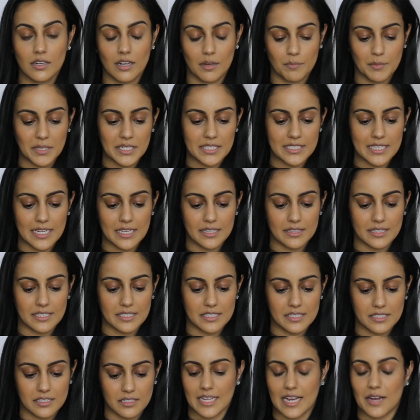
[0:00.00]
I'm going to take
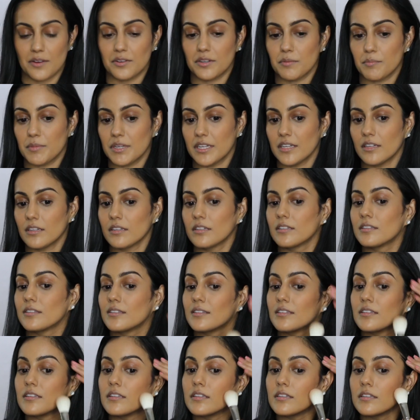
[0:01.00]
this down a bit
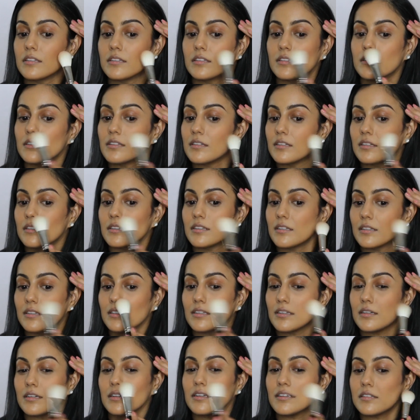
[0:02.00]

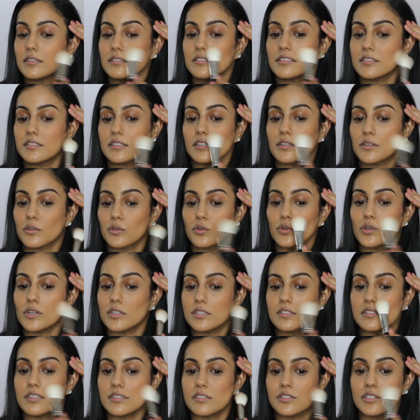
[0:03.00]
and just
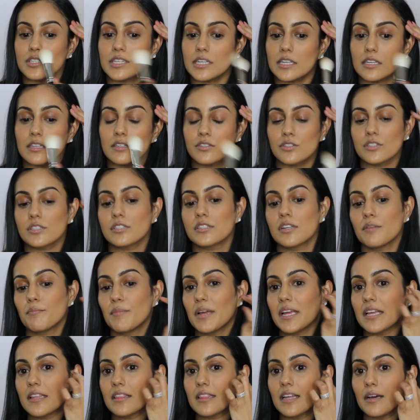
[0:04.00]
across the cheek, just to
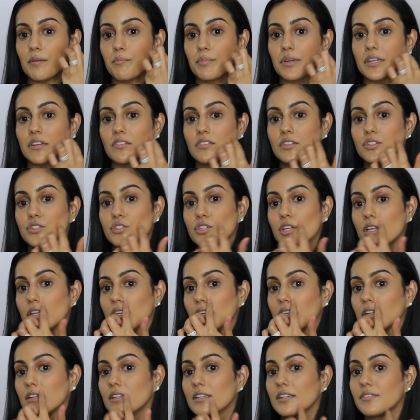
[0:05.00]
make that bit of the cheek
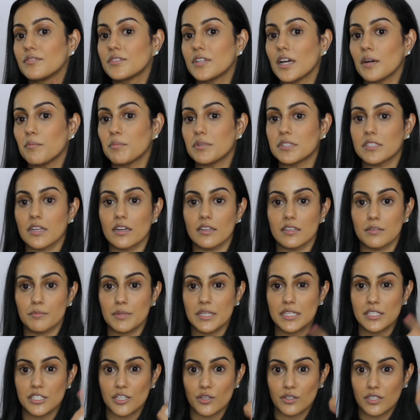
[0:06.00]
lift up a tiny
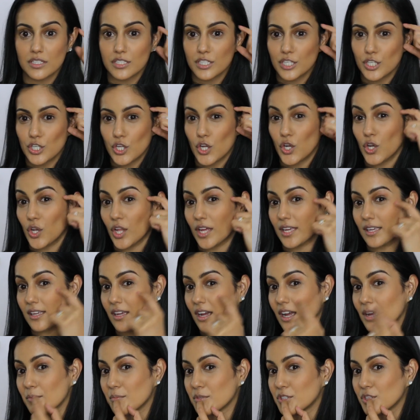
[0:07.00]
bit so it doesn't look like
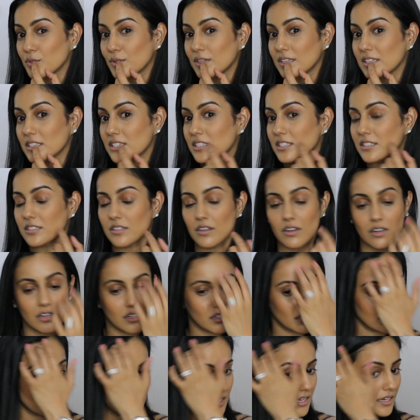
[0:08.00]
I'm doing a
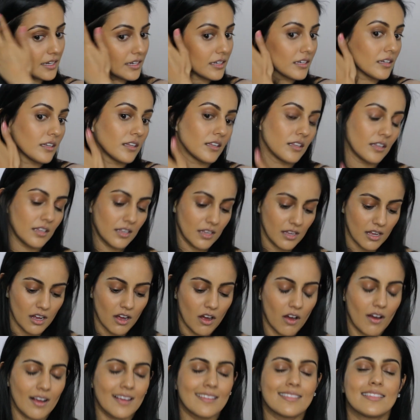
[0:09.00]
stark line.
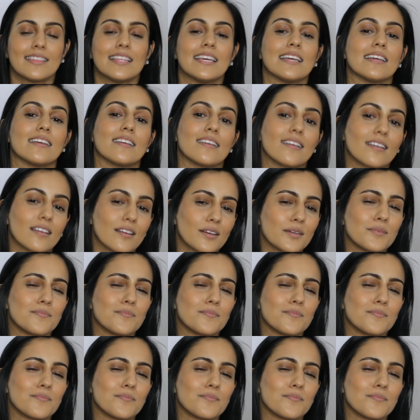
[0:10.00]
I think